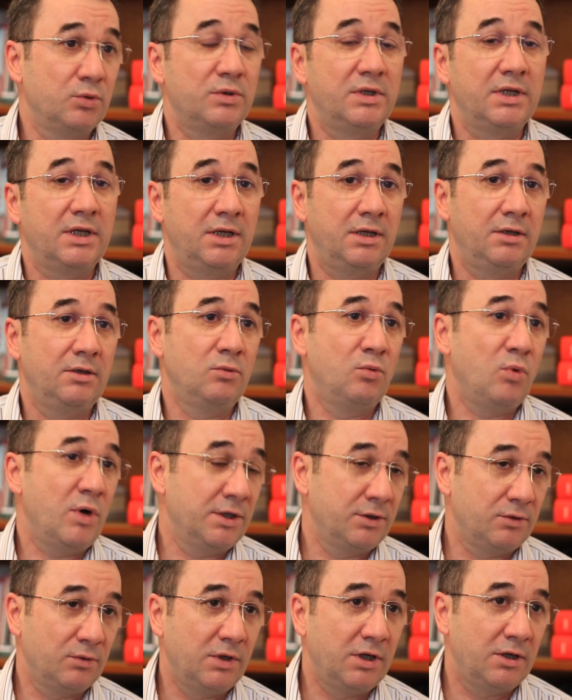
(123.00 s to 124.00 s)
they
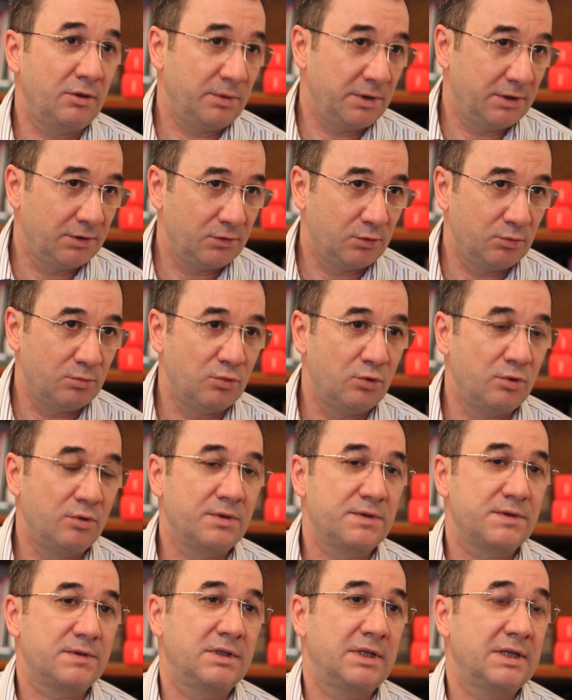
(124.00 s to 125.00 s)
want to go into
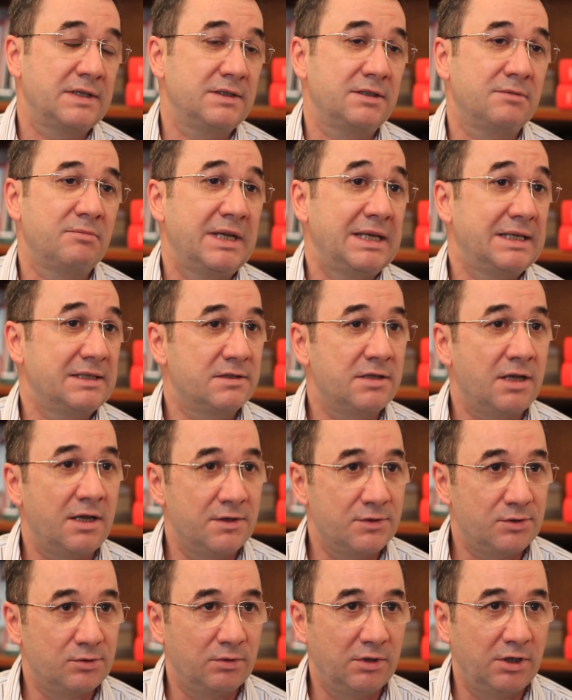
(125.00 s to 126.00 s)
MOOCs? Does it make
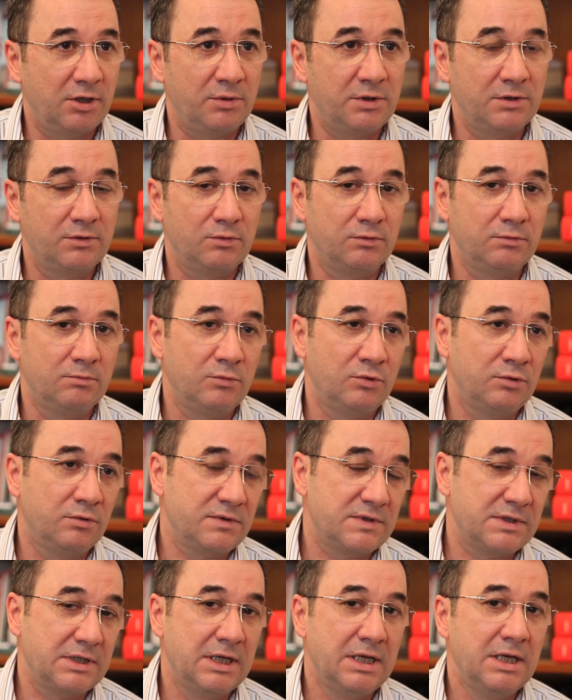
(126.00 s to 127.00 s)
sense to go into
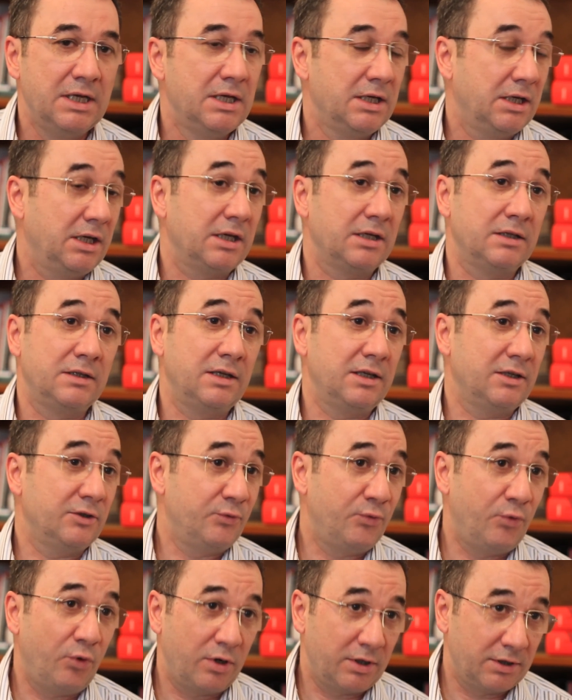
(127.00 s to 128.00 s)
MOOCs? Can they
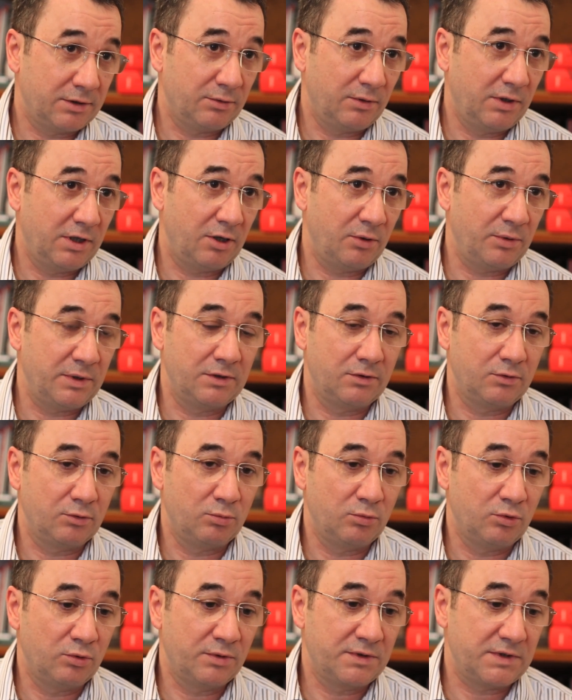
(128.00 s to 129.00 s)
afford to go into
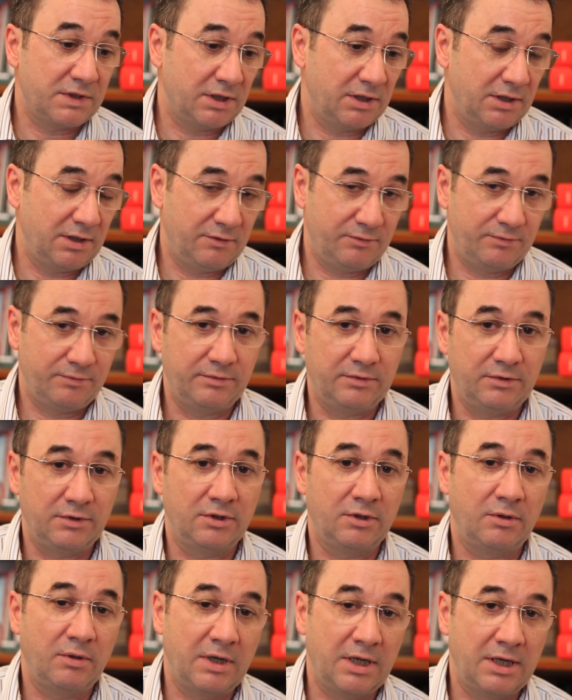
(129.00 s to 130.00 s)
MOOCs? And if, you
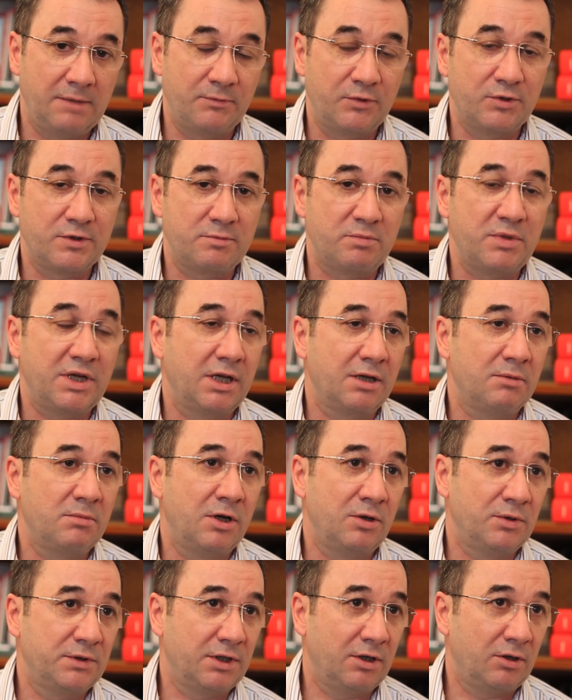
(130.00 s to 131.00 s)
know, I'm to speak
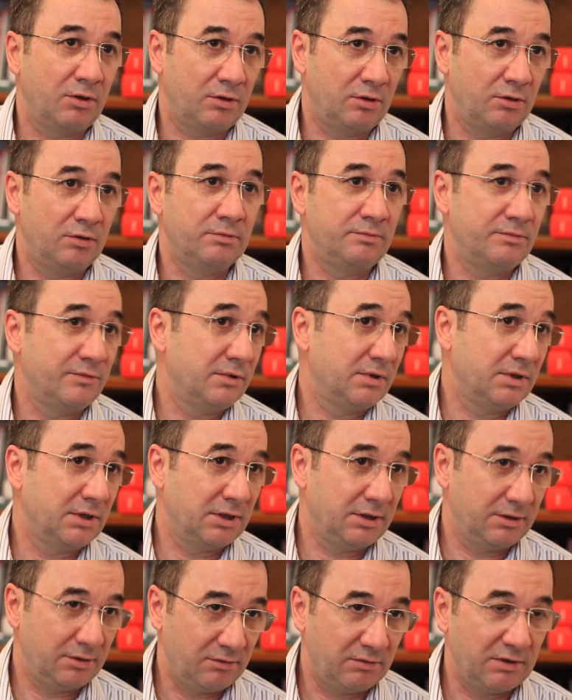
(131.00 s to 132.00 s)
about our own
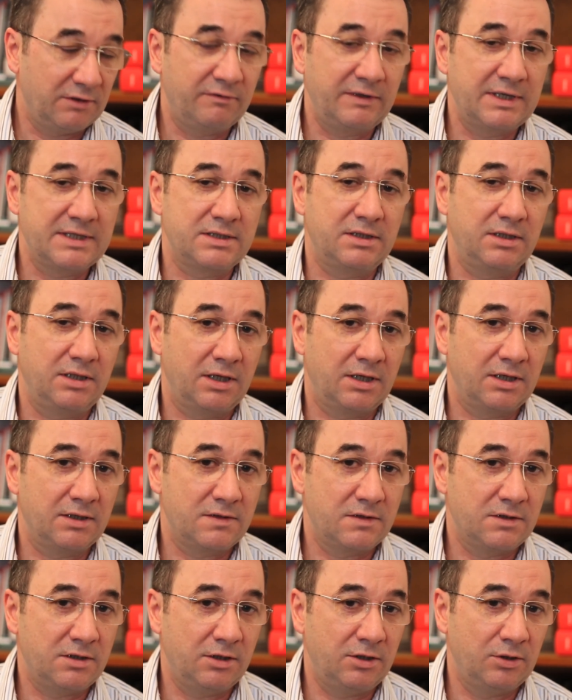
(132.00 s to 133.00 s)
university here at
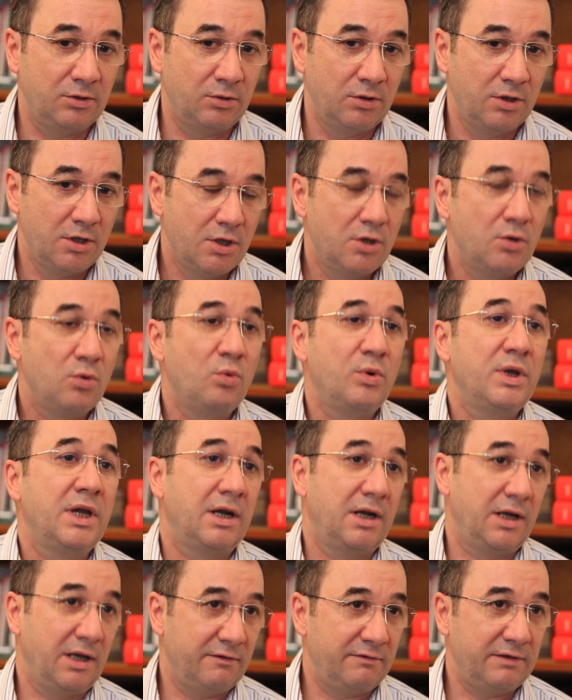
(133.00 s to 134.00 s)
CU, we are
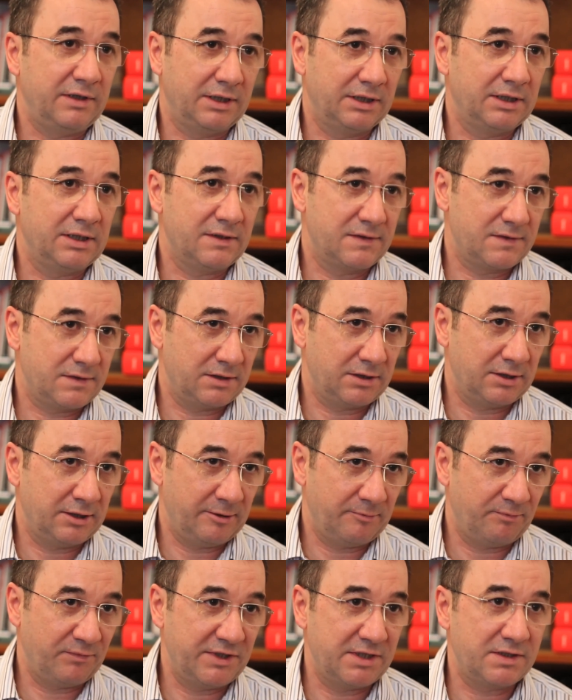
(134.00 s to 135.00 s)
having this
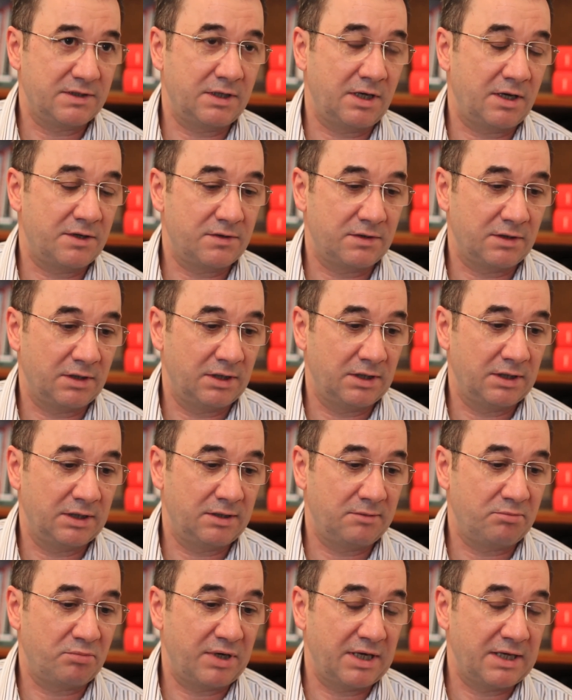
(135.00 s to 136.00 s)
discussion
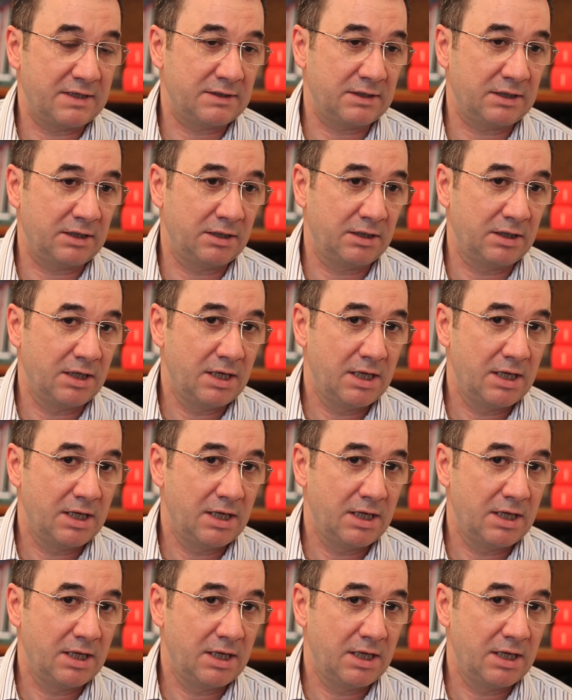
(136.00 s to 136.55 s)
at present,